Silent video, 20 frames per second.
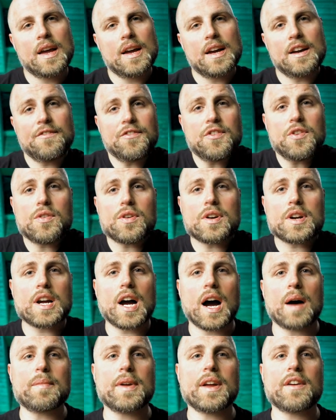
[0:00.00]
If you're
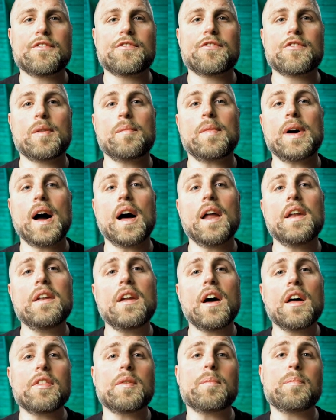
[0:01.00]
coming from
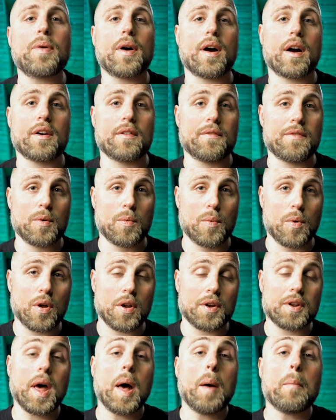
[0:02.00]
another part of the
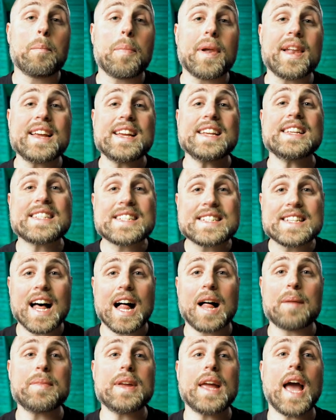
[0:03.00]
world, please
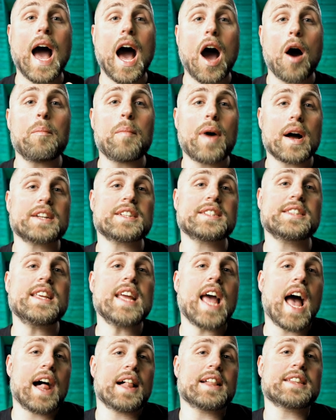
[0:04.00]
tell me how much
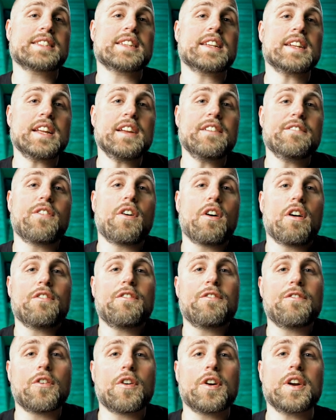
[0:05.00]
the Halcyon Evolve
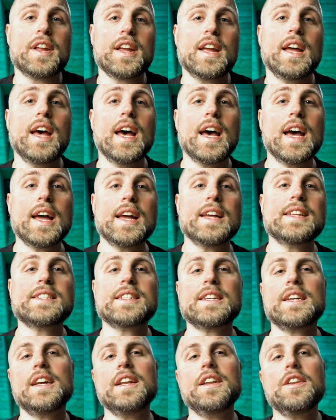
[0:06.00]
40
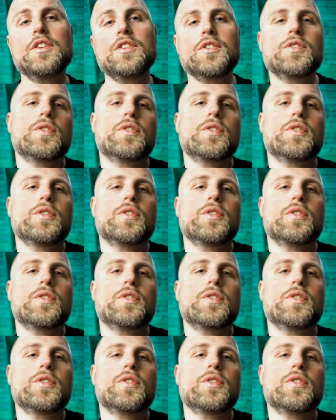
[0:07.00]
is in